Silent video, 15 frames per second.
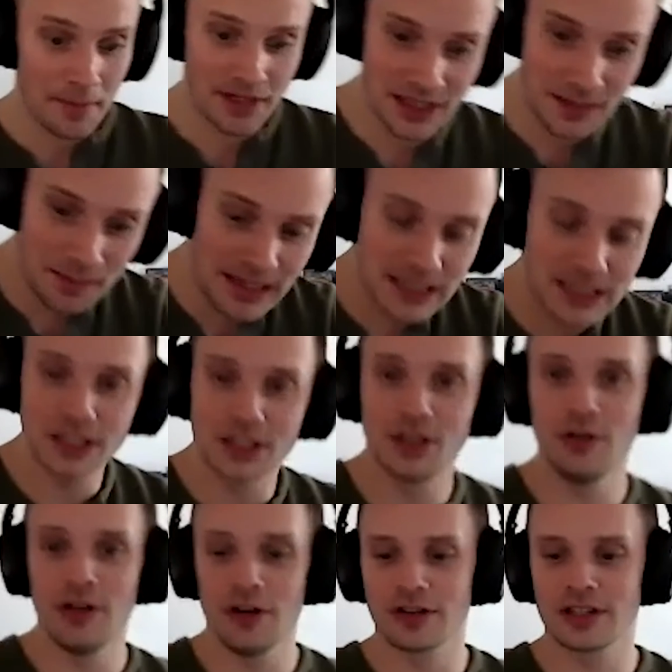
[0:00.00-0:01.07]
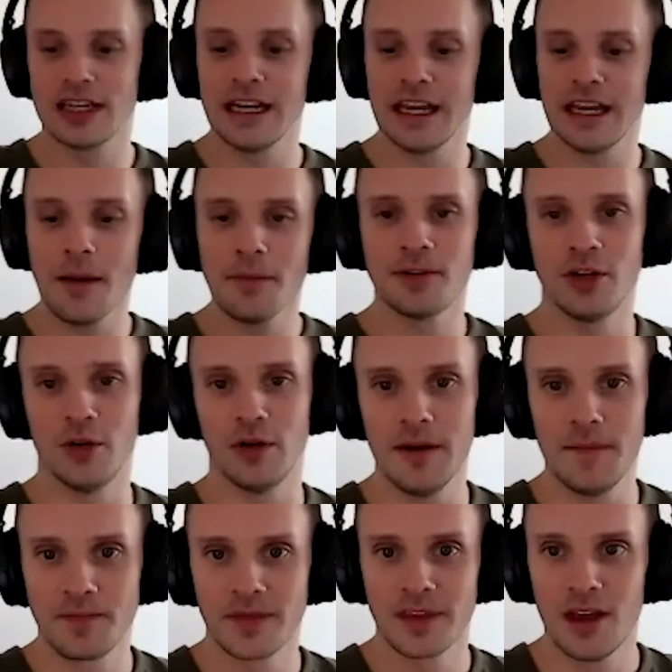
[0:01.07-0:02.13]
But you miss the two years leading up to
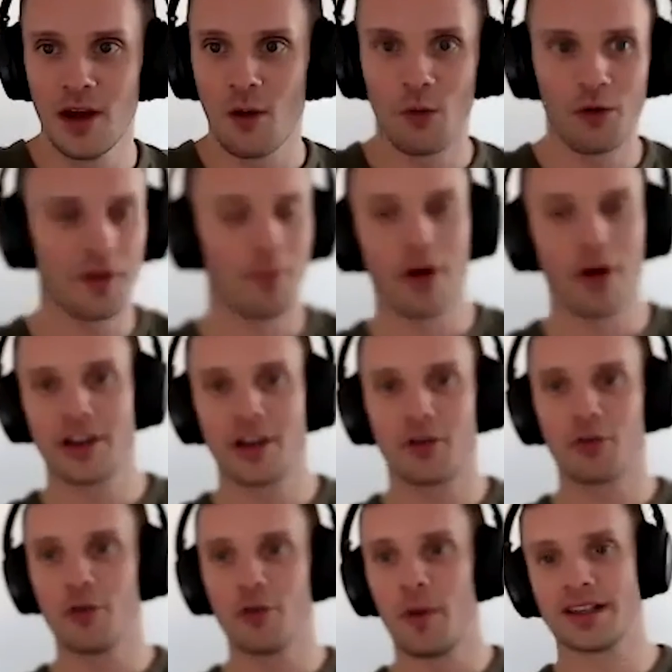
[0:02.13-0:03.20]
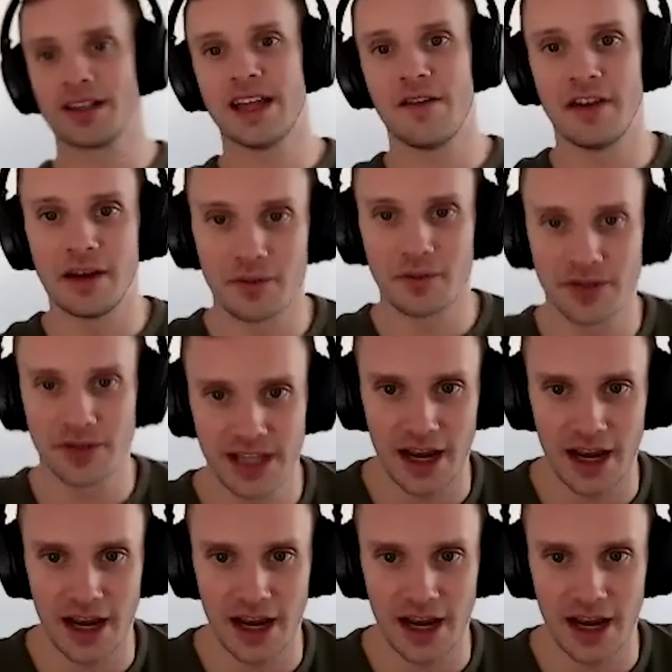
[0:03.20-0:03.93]
it where the market grew by 70%.